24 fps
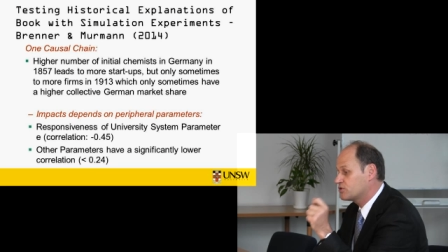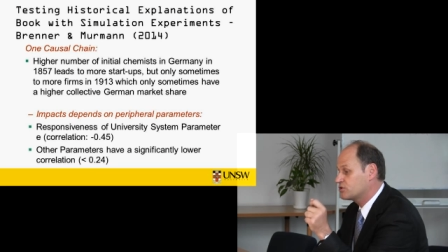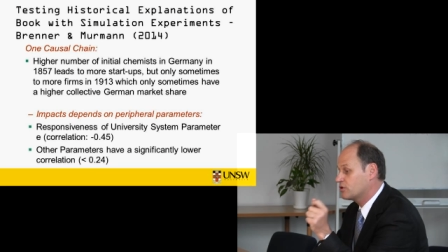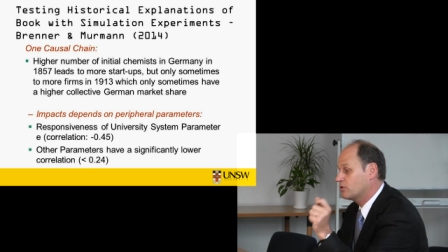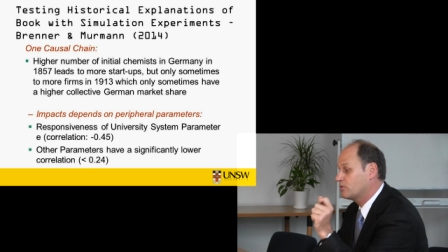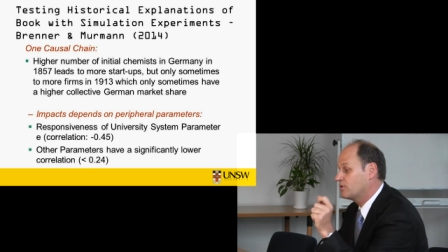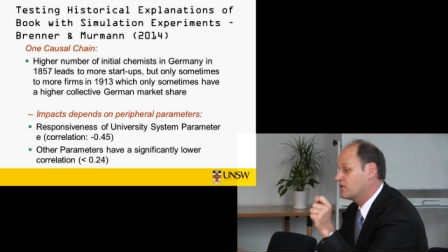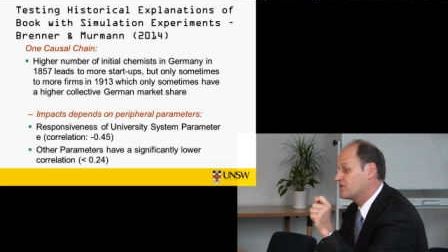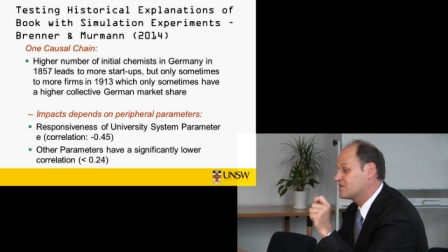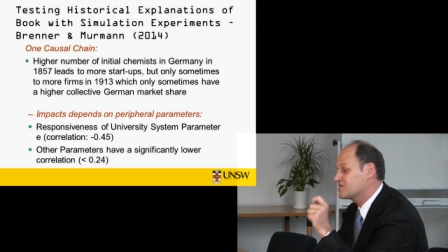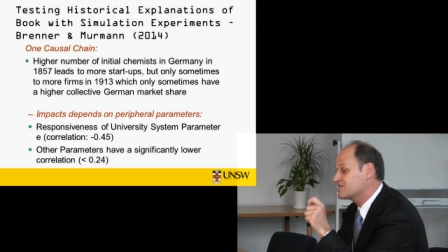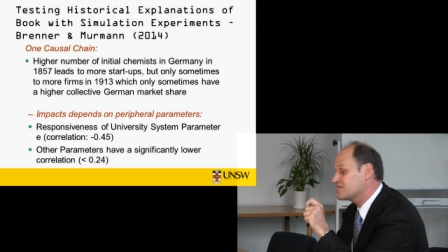which
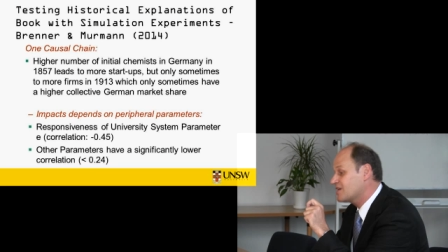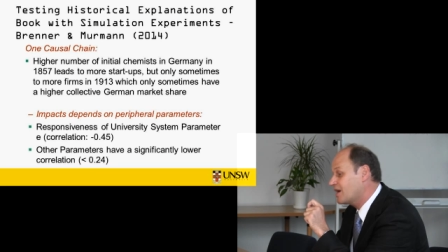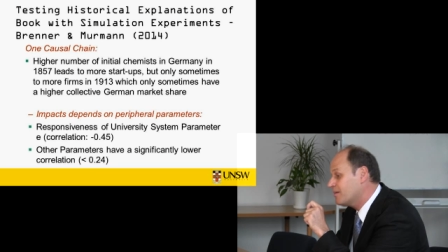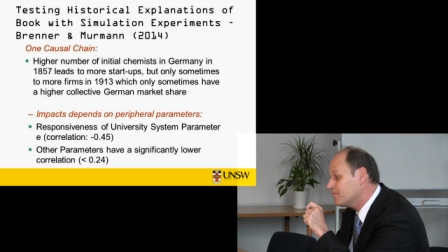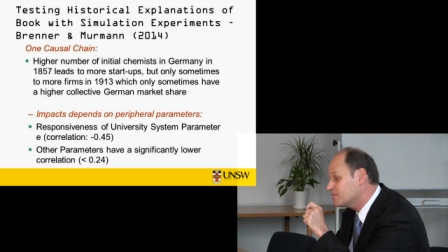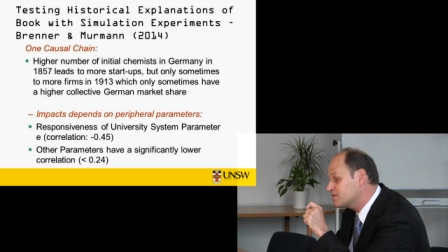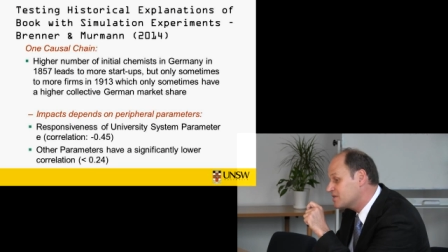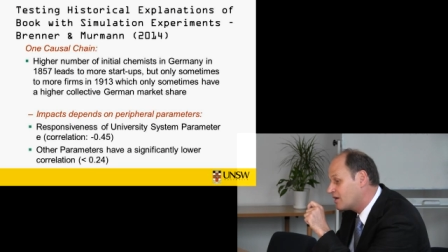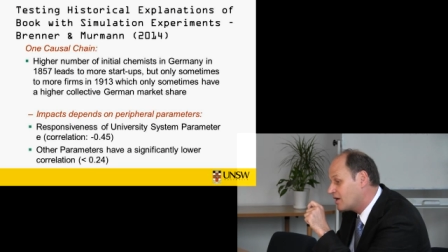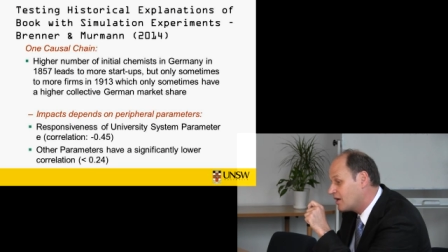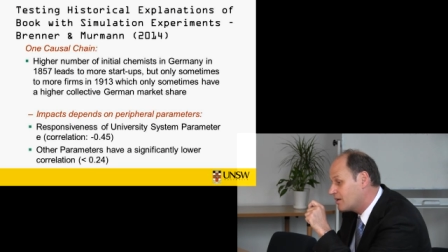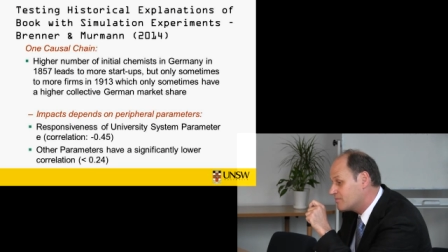only
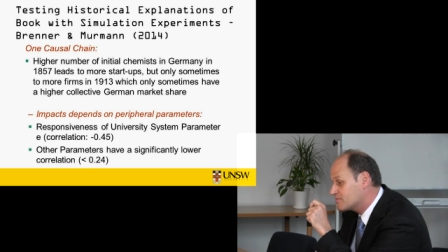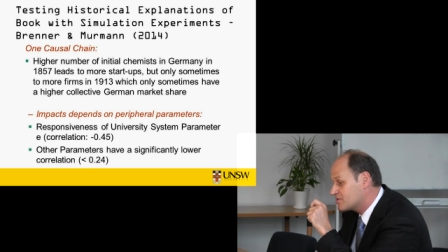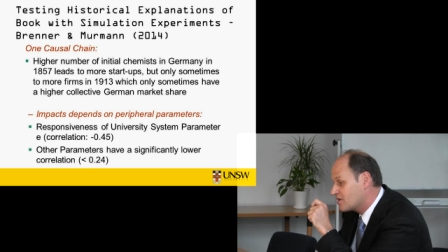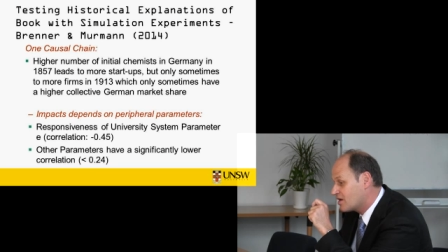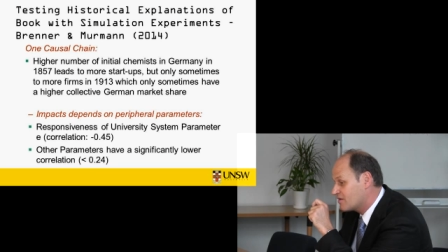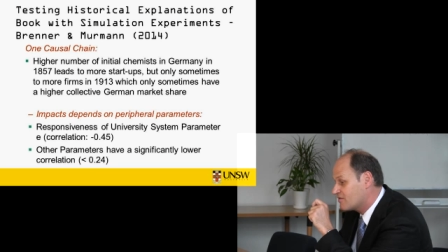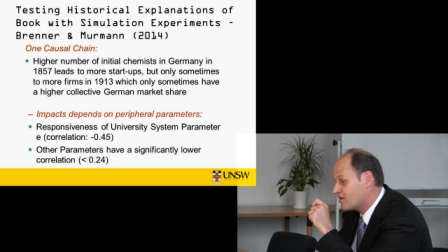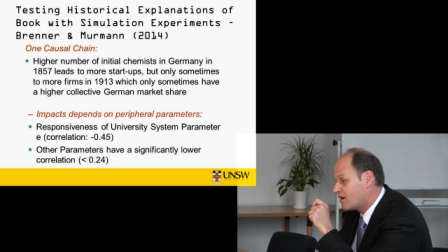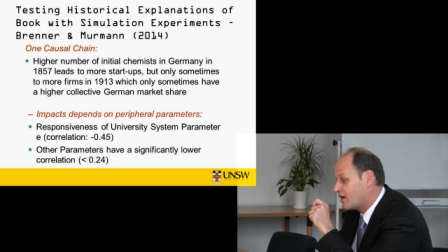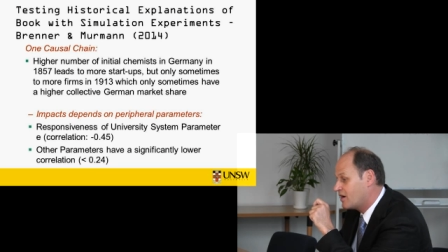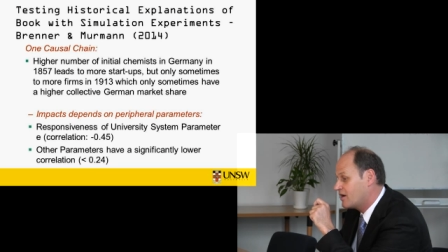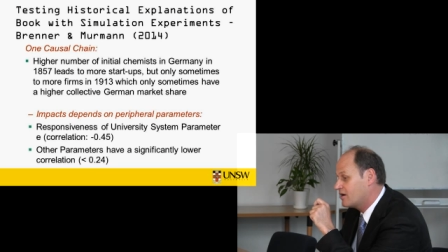sometimes
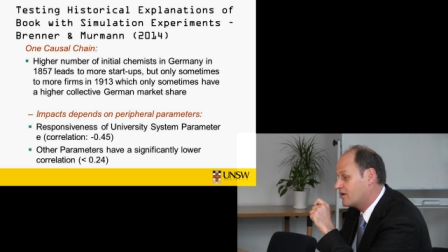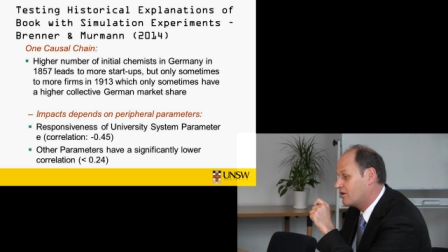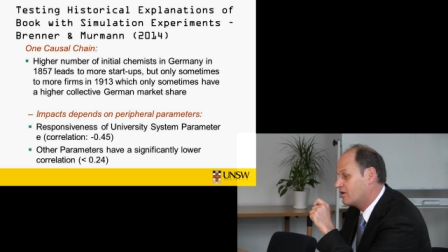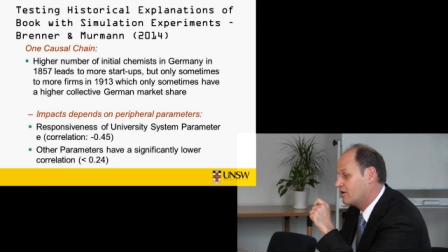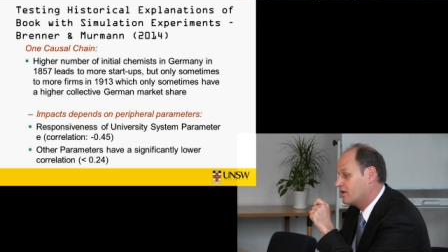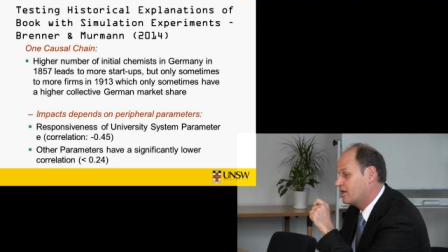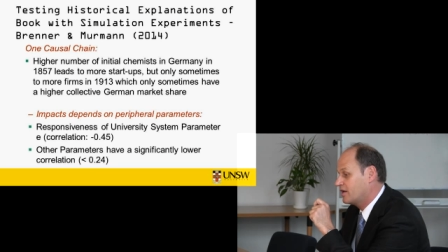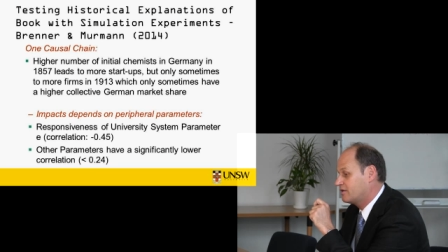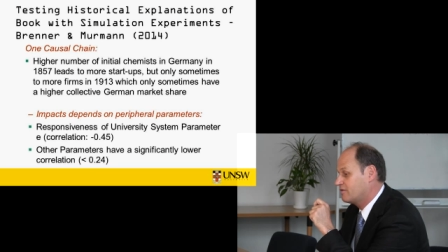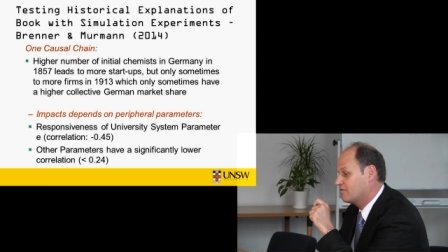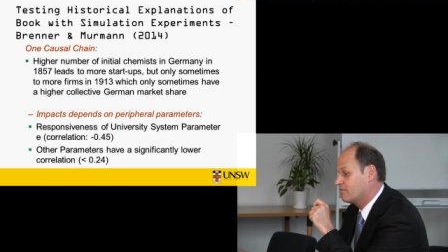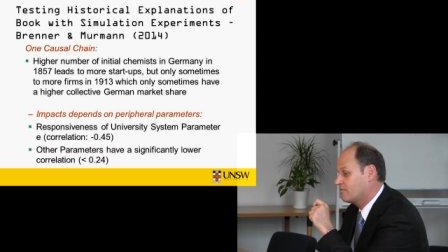have a higher
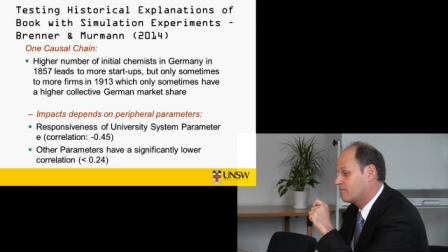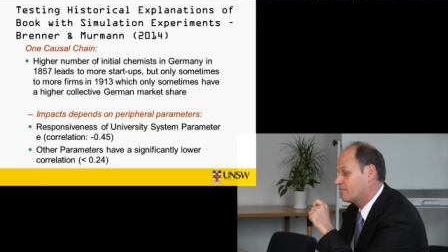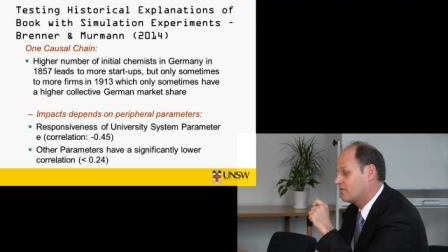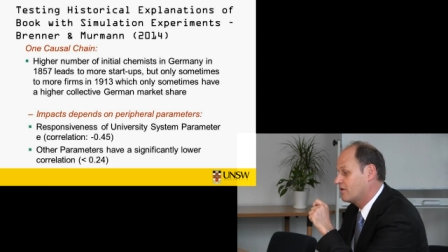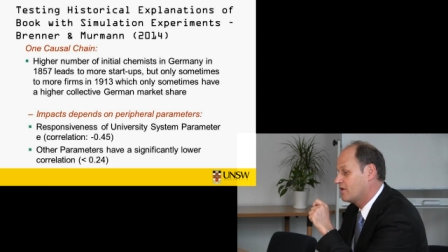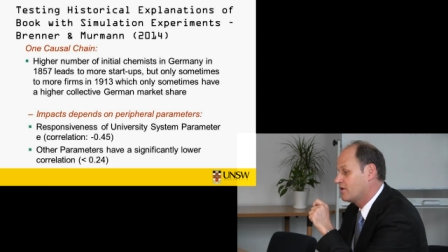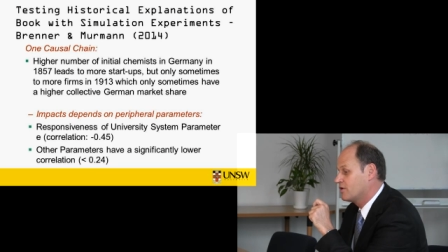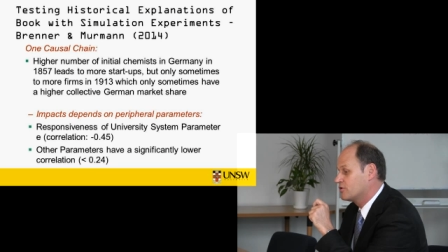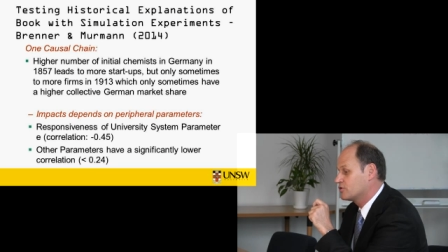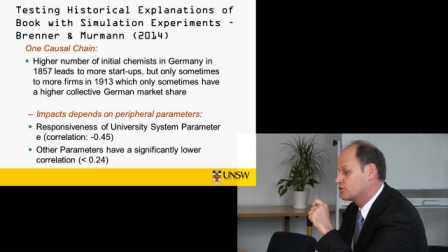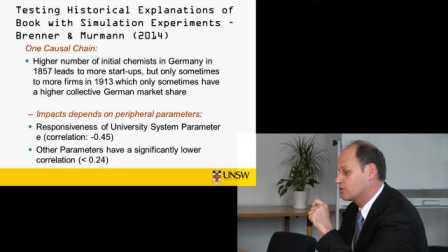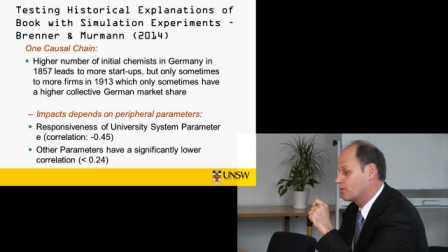collective
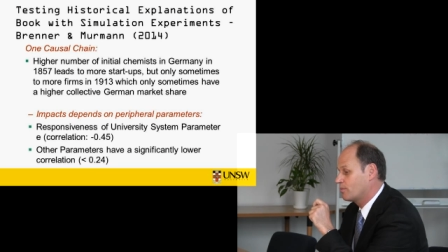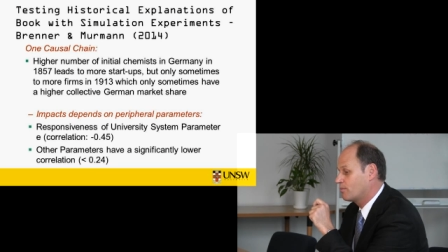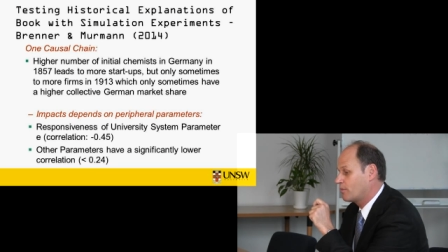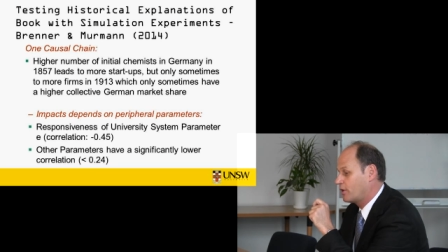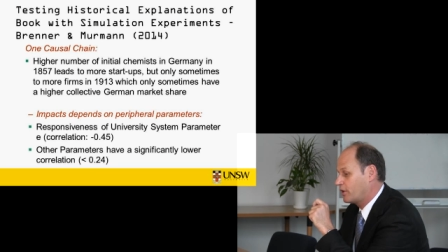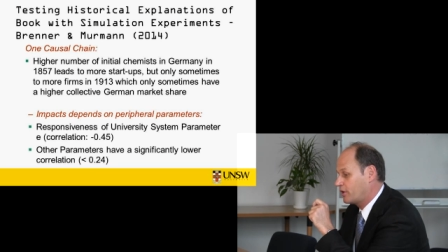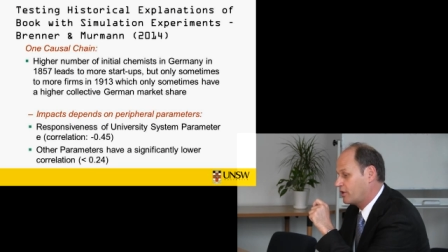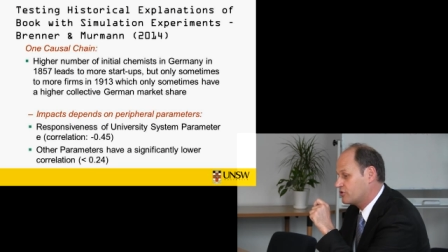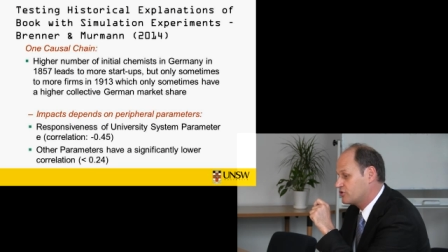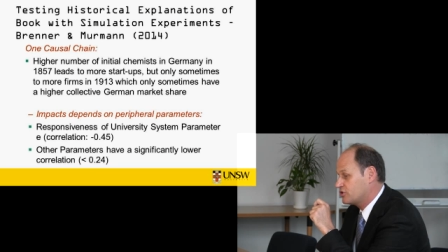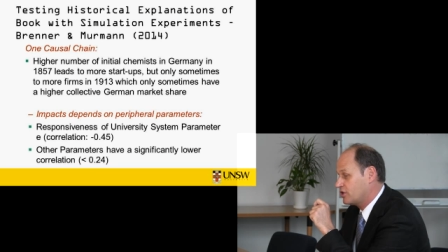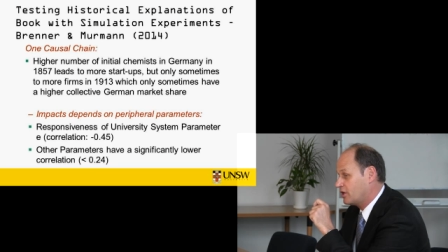German
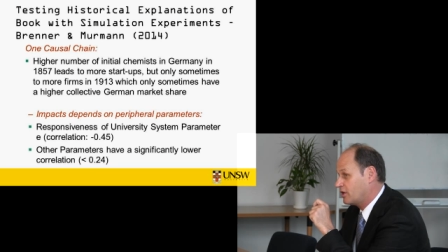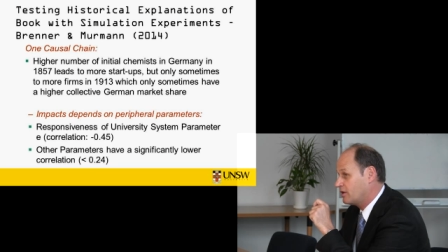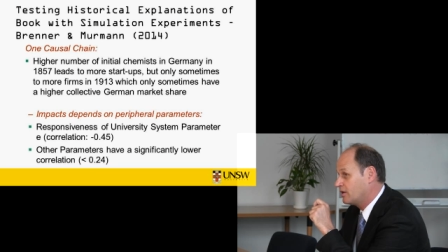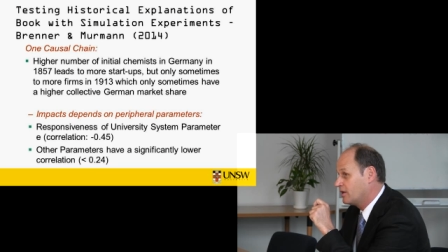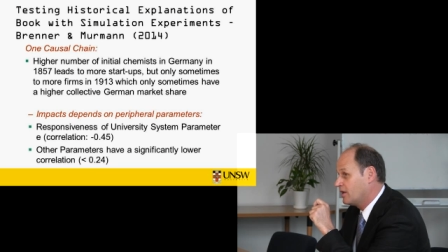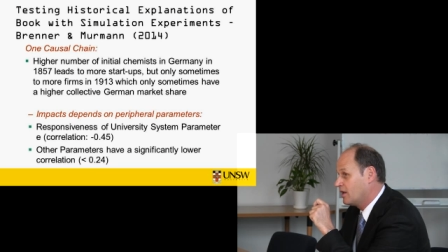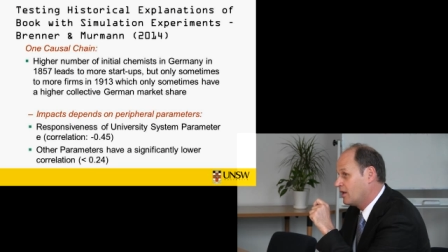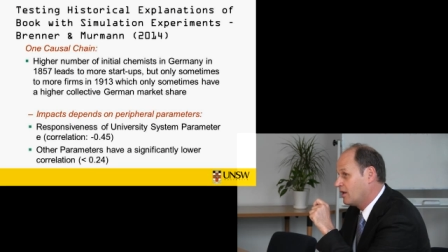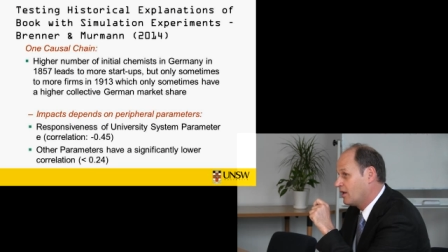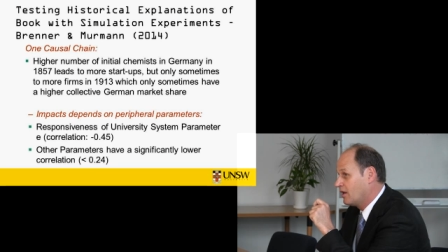market share.